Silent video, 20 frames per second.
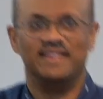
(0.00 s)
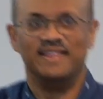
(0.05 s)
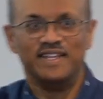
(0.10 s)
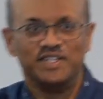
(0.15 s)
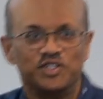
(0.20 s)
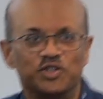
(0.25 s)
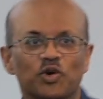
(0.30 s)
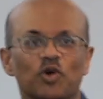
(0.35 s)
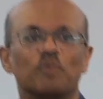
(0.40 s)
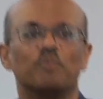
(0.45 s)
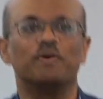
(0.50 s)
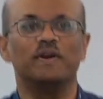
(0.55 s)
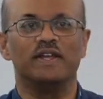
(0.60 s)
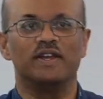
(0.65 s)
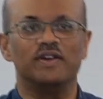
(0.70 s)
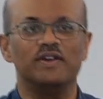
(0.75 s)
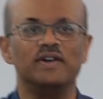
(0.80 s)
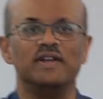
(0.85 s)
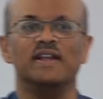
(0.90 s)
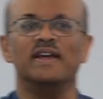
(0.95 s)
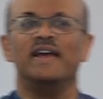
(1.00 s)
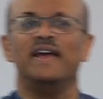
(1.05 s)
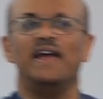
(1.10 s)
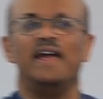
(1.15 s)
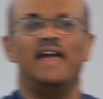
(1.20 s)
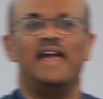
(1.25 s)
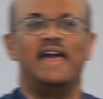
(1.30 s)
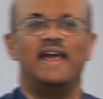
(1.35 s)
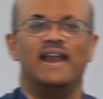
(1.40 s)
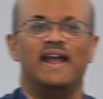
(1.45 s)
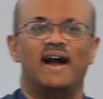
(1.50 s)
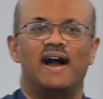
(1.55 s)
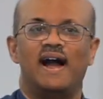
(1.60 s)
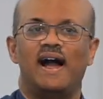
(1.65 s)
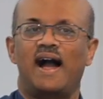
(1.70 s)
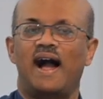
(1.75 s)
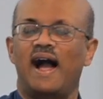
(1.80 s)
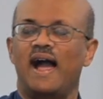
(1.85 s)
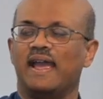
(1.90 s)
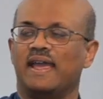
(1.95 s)
Things are going pretty good. And
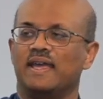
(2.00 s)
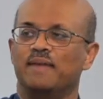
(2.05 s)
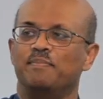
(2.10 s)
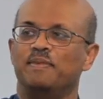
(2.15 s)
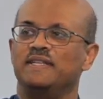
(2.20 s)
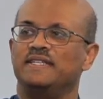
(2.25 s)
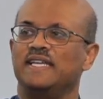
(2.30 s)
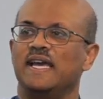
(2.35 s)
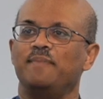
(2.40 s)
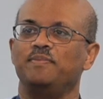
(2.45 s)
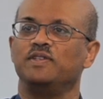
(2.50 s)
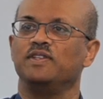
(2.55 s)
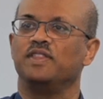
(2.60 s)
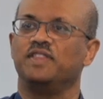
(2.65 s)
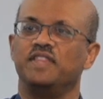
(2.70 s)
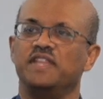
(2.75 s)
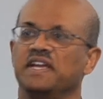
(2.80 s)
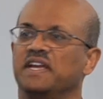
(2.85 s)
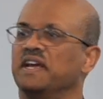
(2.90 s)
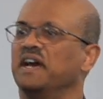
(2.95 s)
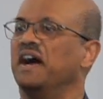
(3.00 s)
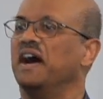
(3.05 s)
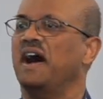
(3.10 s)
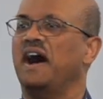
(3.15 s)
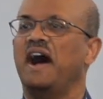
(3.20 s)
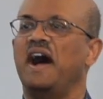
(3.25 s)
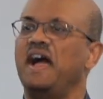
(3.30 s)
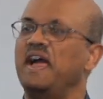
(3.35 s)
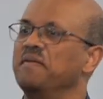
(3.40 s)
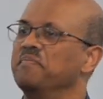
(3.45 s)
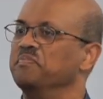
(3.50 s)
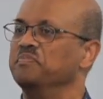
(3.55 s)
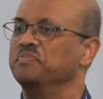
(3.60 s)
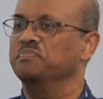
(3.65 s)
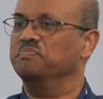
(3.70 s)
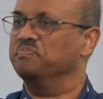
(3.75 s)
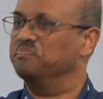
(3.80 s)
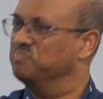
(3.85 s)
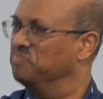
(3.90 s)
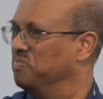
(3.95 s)
I can be tempted to think, I'm
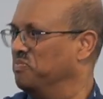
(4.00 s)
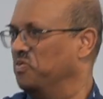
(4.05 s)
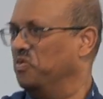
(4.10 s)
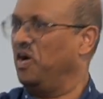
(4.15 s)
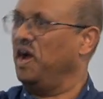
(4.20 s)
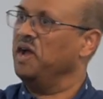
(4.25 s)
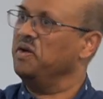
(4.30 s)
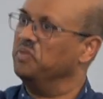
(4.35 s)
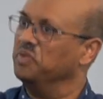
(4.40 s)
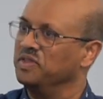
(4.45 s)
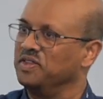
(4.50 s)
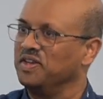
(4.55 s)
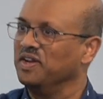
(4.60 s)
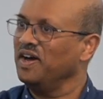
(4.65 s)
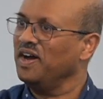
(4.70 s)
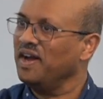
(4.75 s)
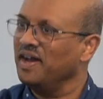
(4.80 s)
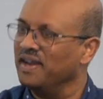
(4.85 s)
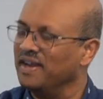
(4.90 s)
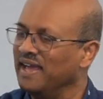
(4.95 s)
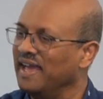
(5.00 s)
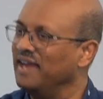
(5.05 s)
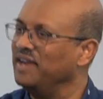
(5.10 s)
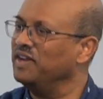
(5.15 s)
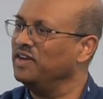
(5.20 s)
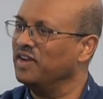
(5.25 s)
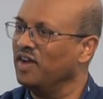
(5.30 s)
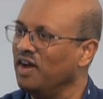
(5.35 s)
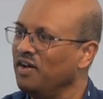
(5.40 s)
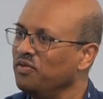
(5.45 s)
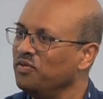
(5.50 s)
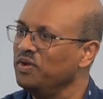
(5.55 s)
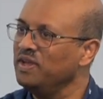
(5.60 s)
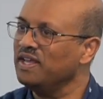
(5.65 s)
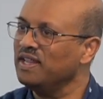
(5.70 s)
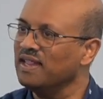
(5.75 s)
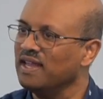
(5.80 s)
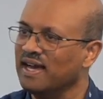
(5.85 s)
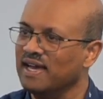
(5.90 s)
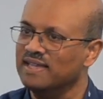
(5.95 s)
right with God and not
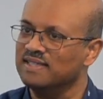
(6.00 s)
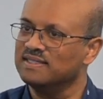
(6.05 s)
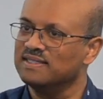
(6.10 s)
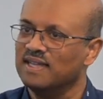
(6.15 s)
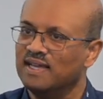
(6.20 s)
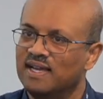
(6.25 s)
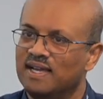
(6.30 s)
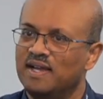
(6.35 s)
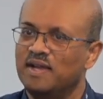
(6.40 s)
realize